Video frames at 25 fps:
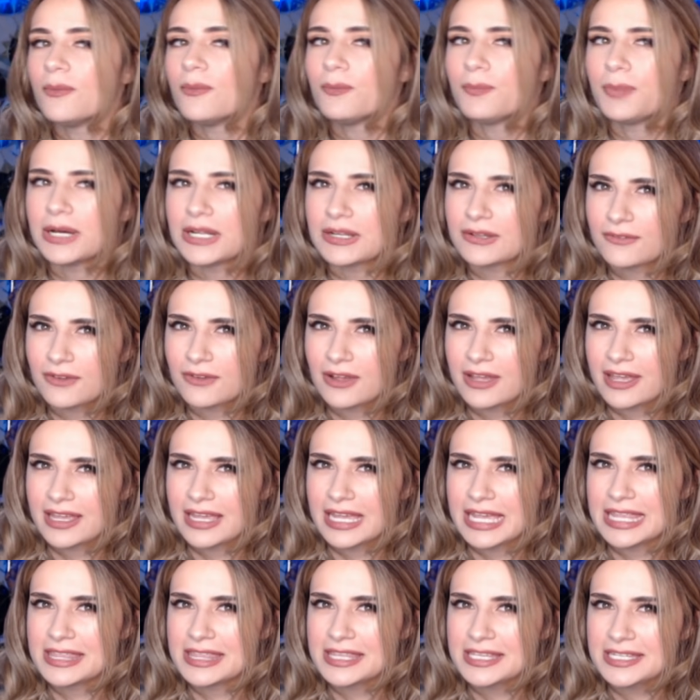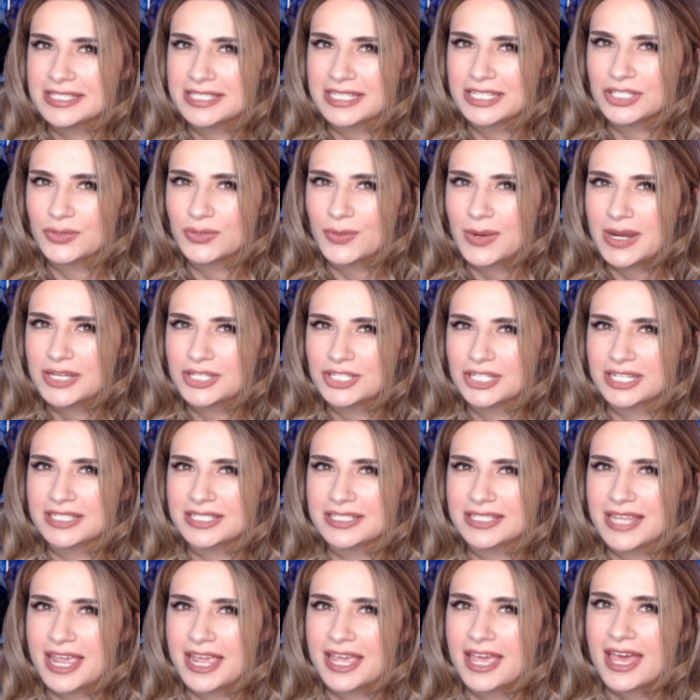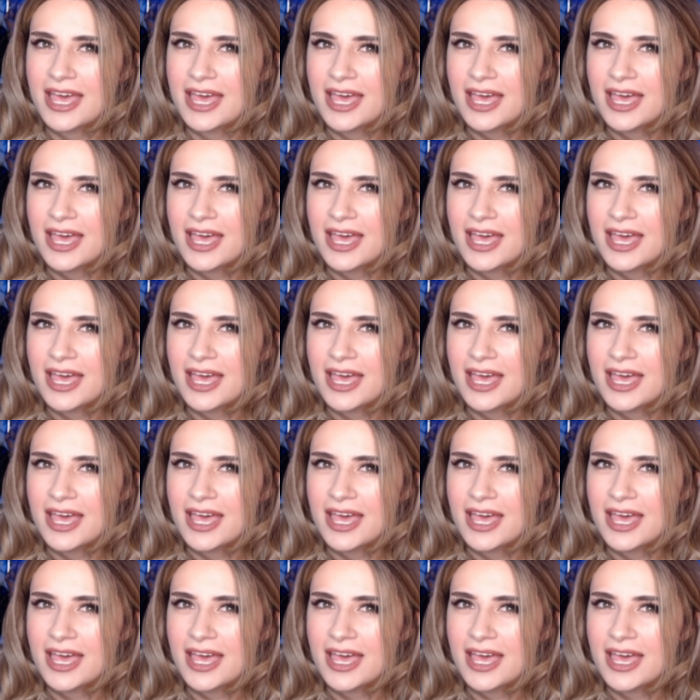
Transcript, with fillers: but in this situation, it's like,